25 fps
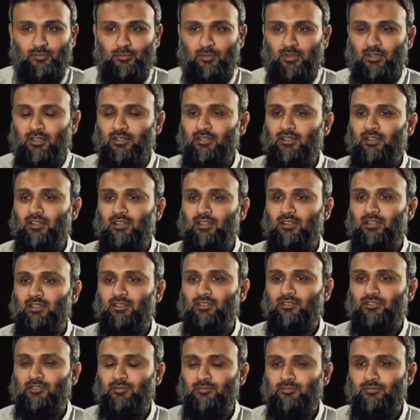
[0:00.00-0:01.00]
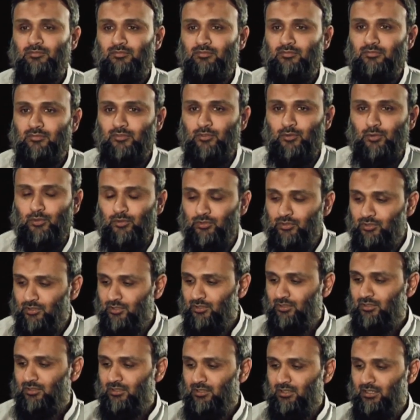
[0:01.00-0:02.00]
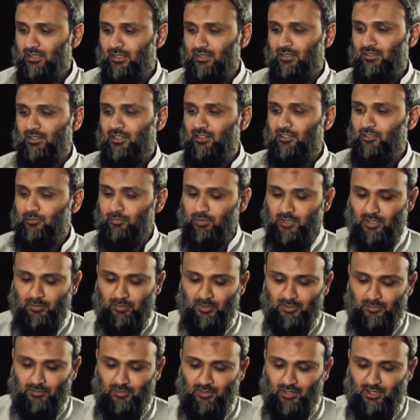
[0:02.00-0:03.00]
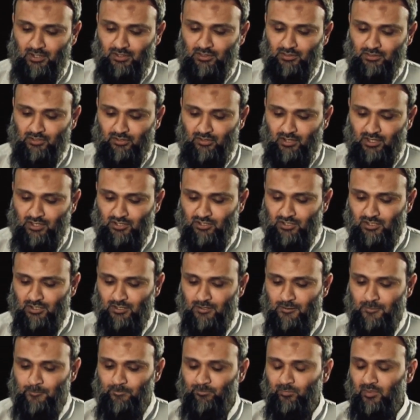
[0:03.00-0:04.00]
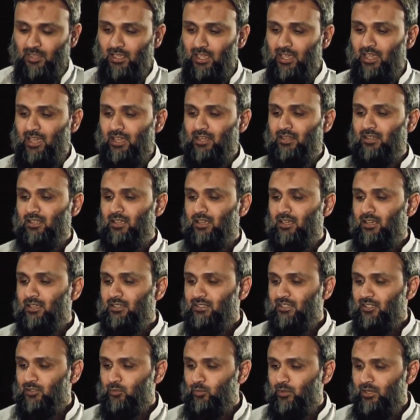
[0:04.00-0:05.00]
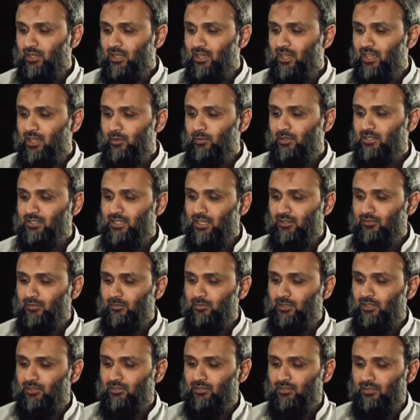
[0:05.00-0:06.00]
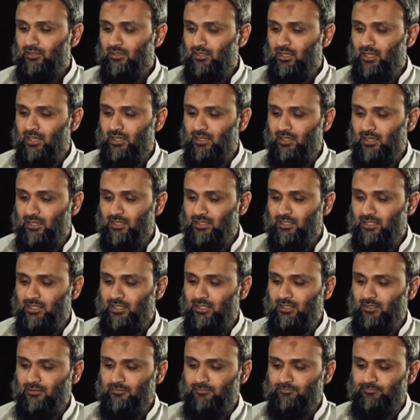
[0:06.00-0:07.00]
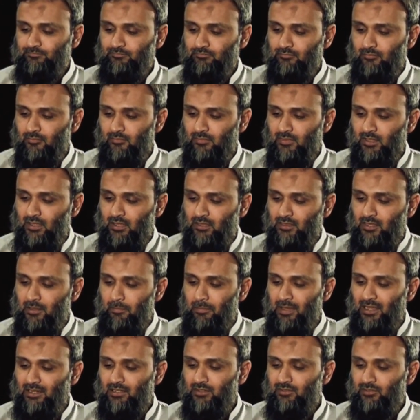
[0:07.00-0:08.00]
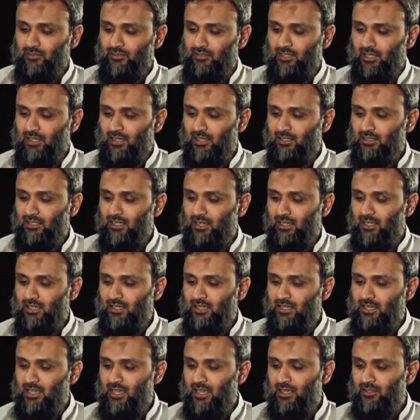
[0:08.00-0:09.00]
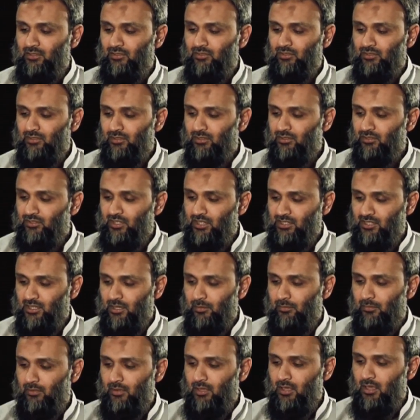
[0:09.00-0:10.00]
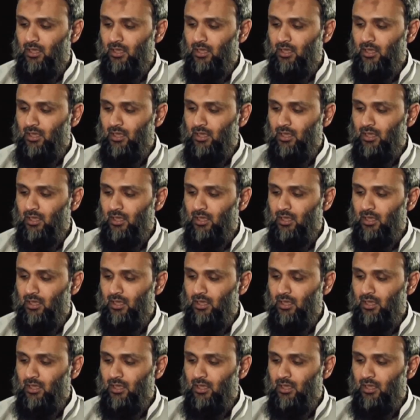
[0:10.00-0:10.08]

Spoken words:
Subhanallah. Of course not. There is purpose behind this creation. And just one ayah we'll take from this, ayah 19. The balance that Allah Ta'ala, He has set up.